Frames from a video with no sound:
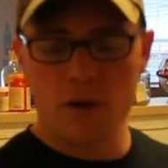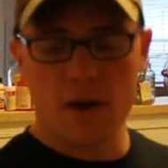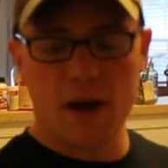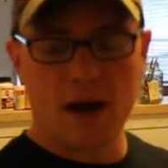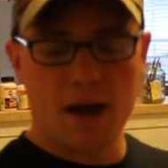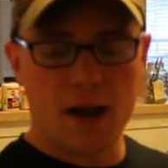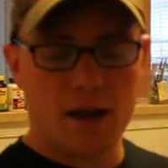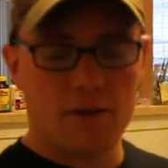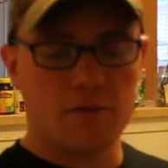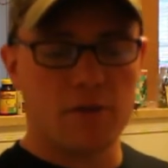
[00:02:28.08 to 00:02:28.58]
you
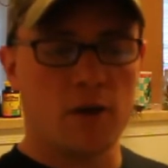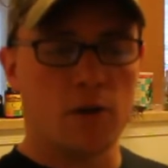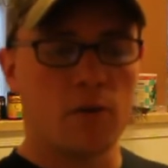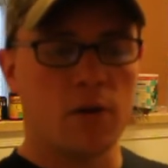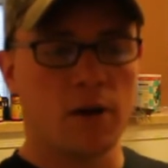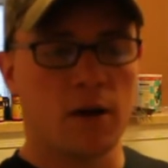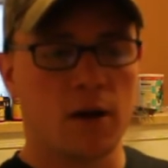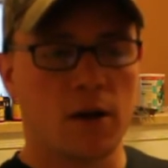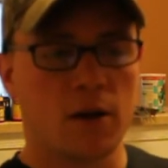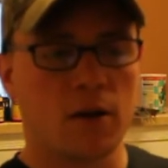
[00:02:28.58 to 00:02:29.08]
have
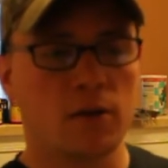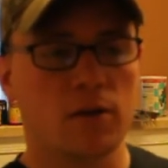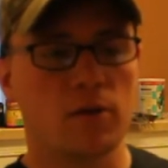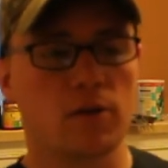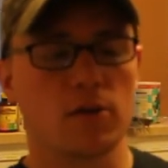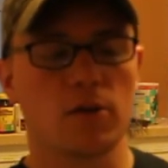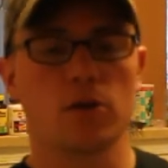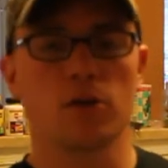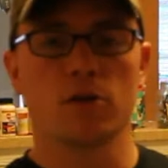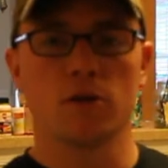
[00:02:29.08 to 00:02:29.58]
going on
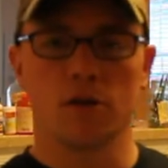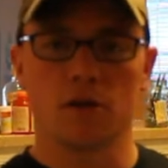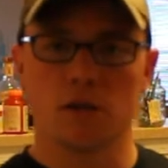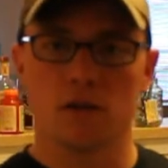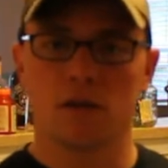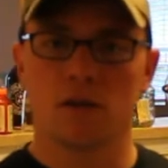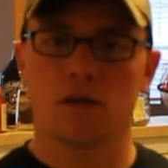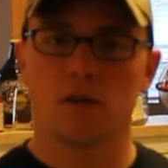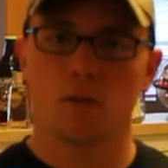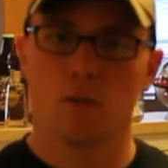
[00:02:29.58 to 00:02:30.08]

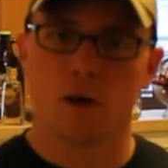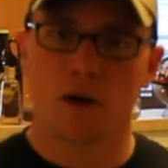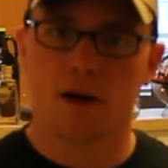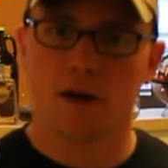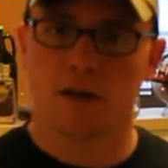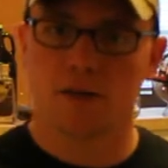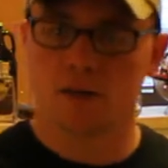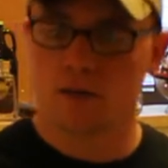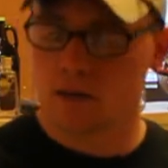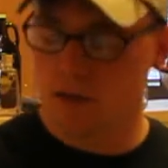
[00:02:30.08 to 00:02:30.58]
cooking
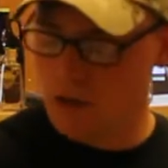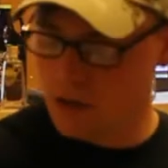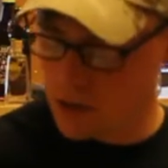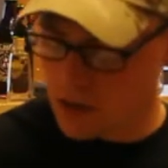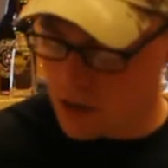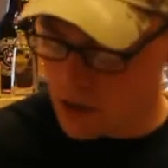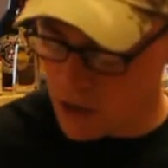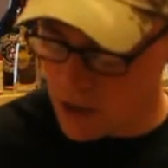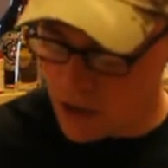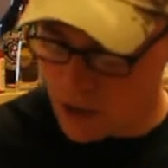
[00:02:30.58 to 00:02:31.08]
wise,
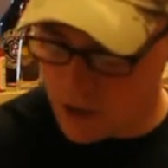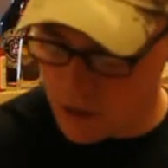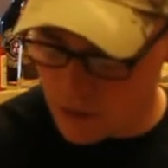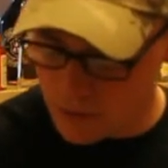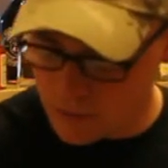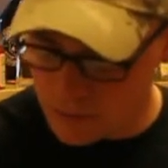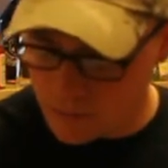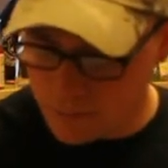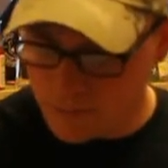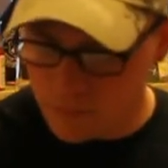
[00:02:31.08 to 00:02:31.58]

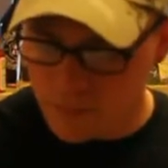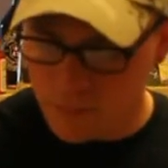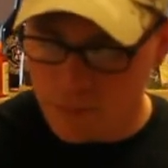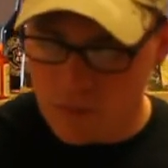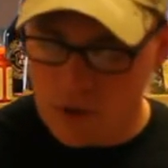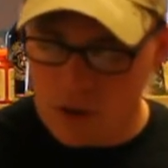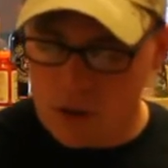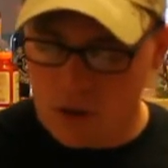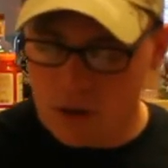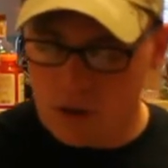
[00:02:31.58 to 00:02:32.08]

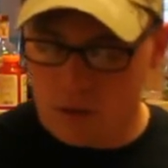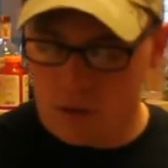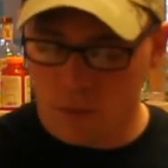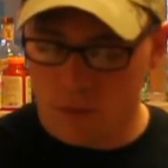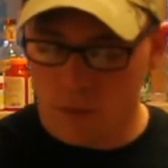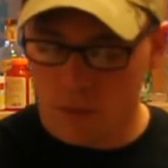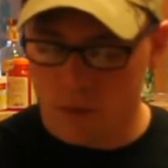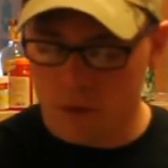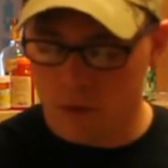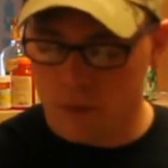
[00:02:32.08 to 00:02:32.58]

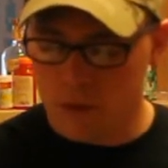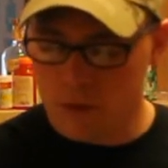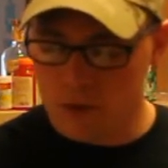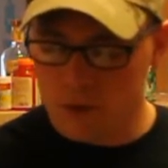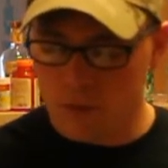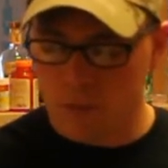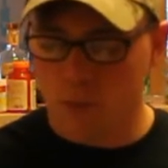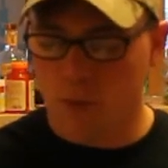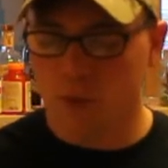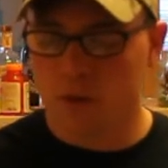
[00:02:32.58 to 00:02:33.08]
the most
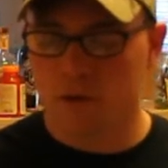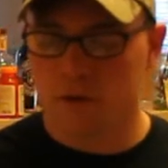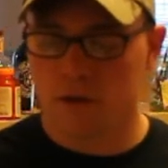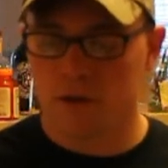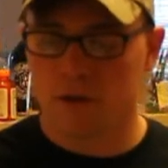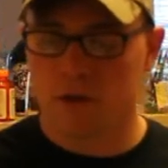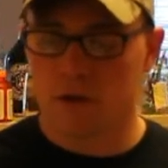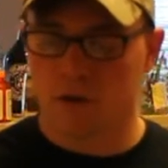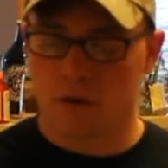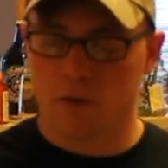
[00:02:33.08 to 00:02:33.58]
important
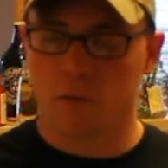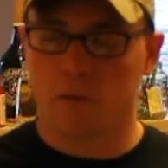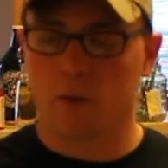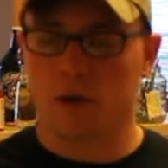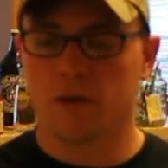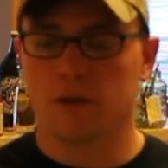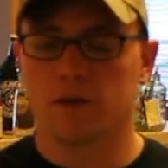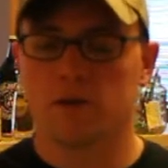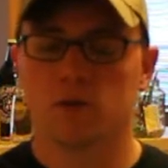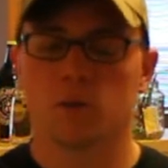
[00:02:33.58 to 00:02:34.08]
thing, or
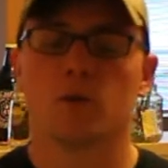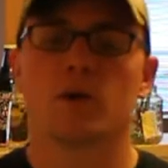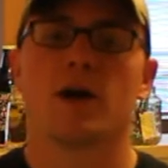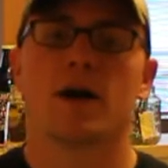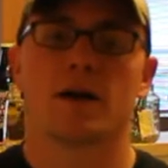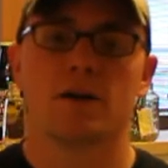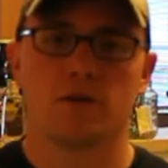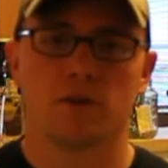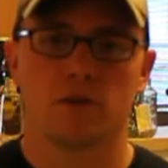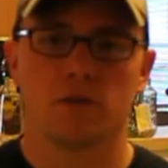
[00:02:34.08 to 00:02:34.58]
at least what
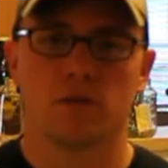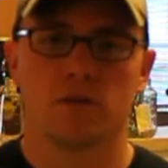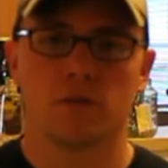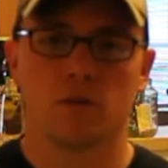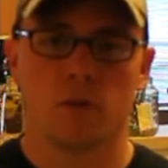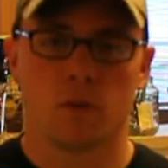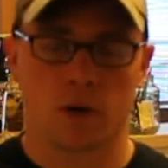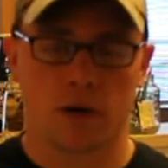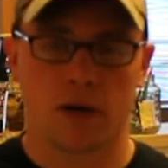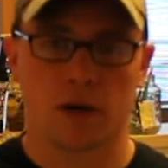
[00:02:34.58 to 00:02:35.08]
I do
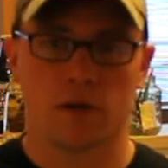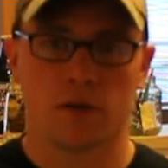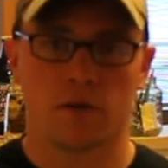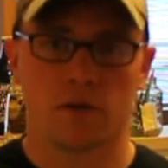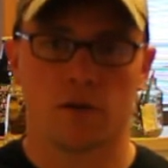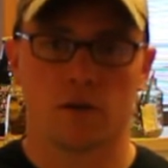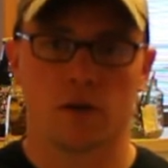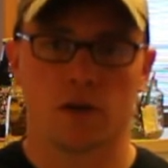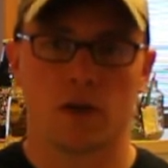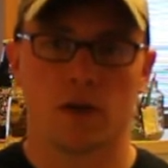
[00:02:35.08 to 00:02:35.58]
when I
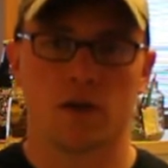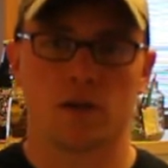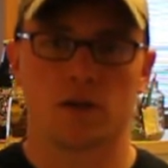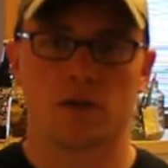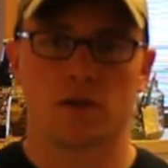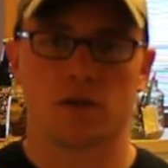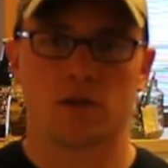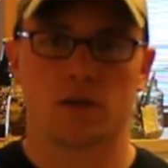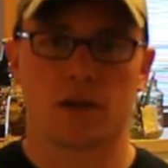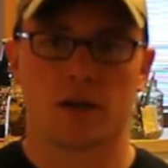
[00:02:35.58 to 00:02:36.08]
cook,
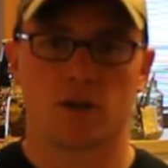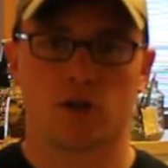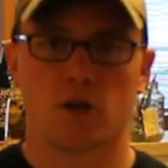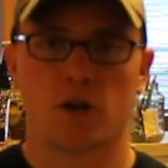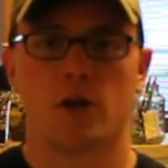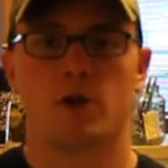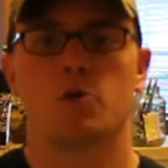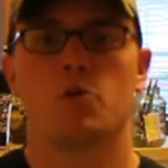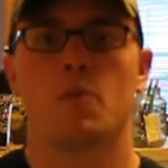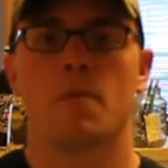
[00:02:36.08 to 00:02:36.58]
is I
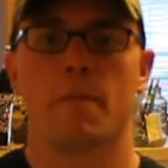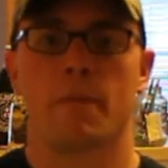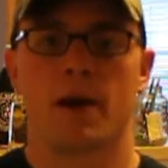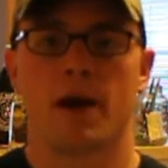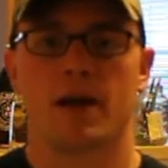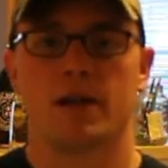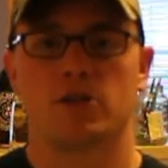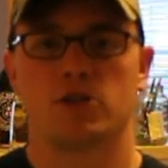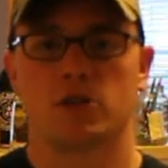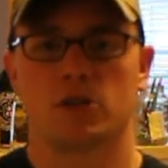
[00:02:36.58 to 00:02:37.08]
try to
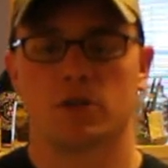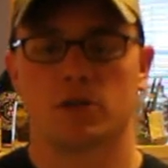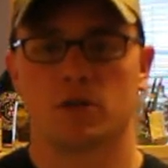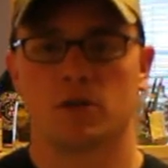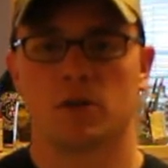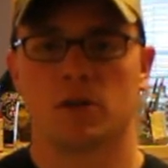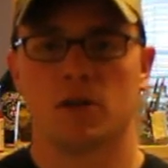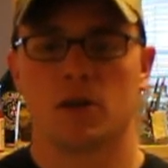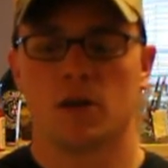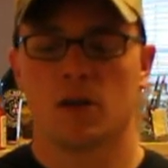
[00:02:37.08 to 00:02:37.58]
imagine
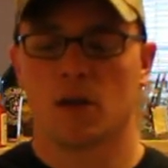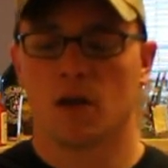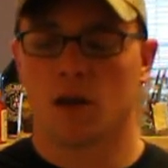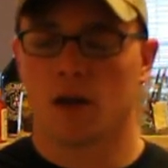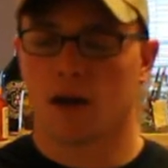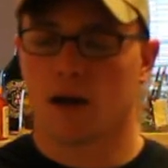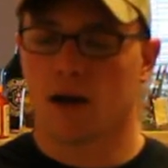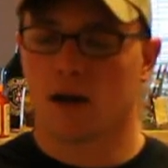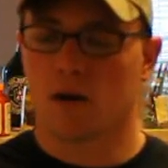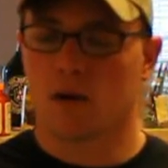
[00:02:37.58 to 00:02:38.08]

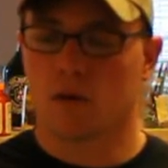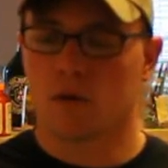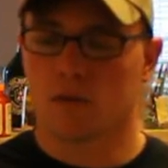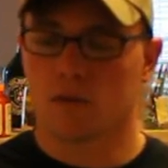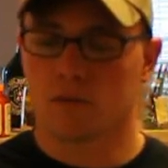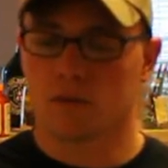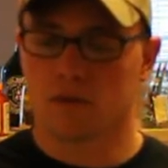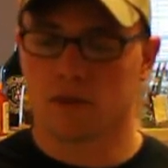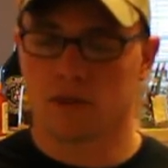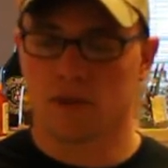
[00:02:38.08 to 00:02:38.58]
how
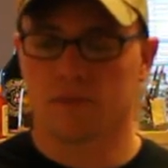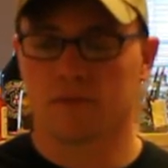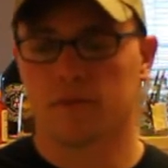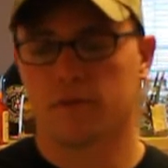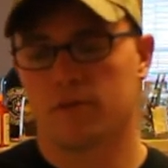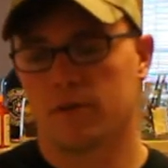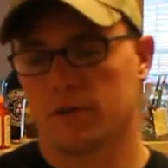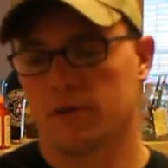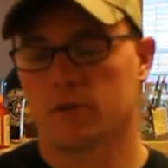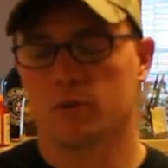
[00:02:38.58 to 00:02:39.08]

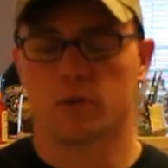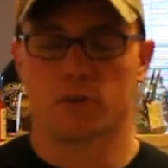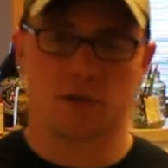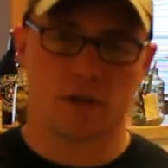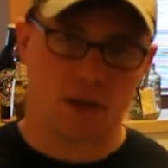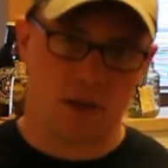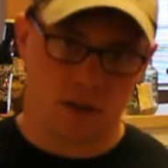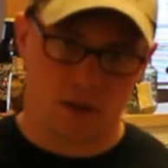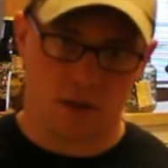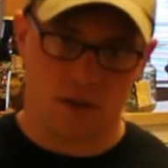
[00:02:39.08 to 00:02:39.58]
different things will
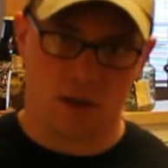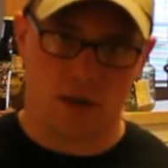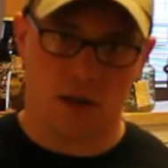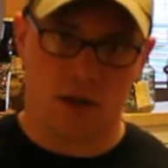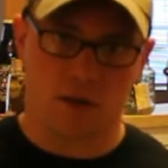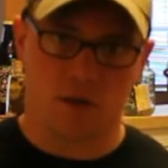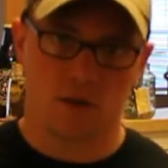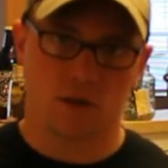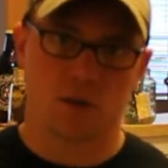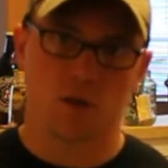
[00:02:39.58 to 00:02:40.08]
taste
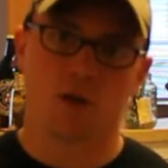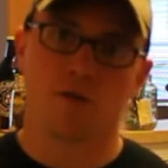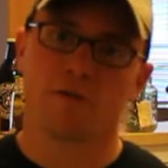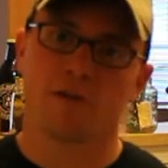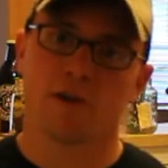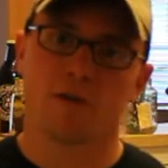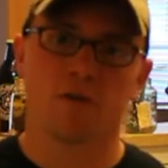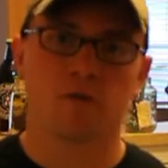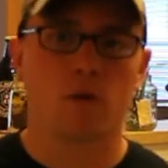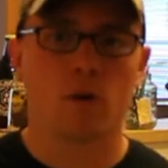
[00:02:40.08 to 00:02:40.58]
together. So if
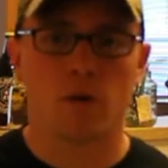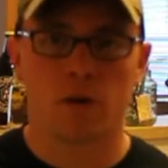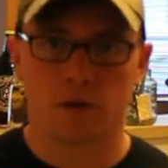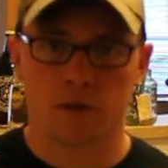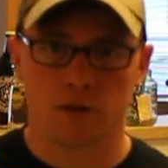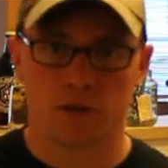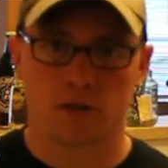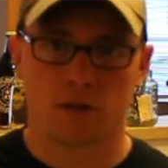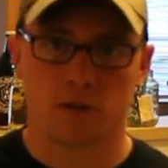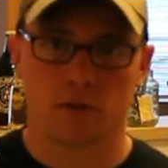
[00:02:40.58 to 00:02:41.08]
I throw in
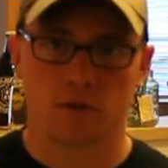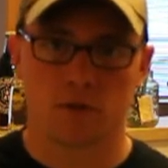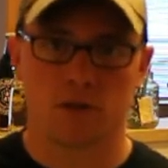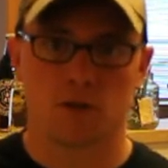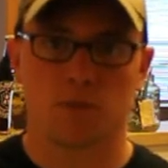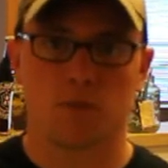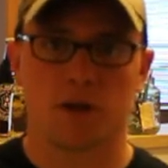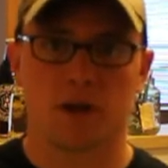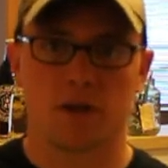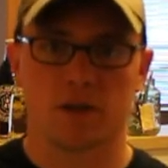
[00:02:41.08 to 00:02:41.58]
a certain
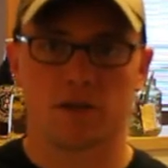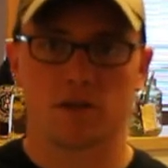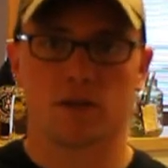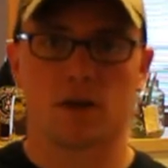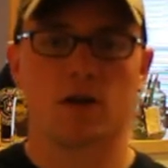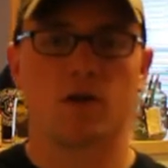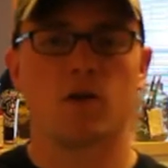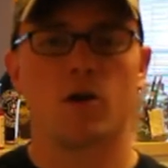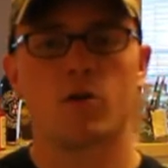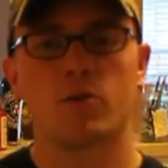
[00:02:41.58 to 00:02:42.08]
spice,
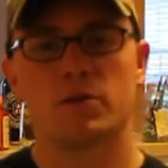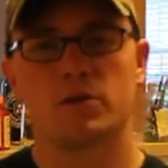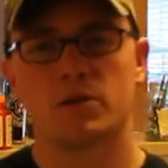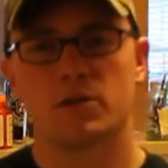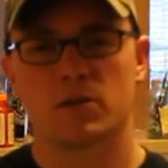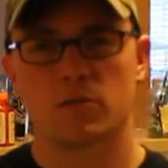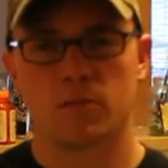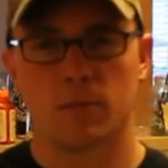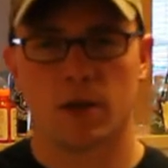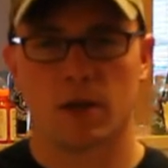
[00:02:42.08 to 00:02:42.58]
I'll always
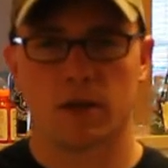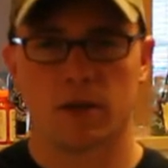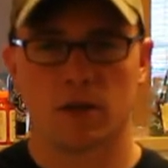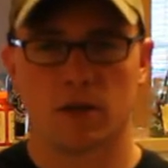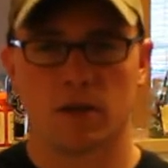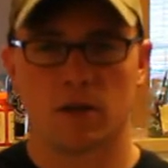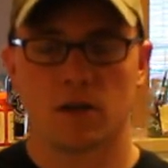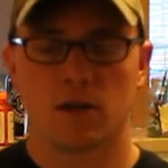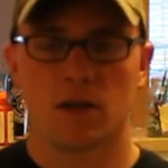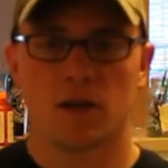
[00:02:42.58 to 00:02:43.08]
smell it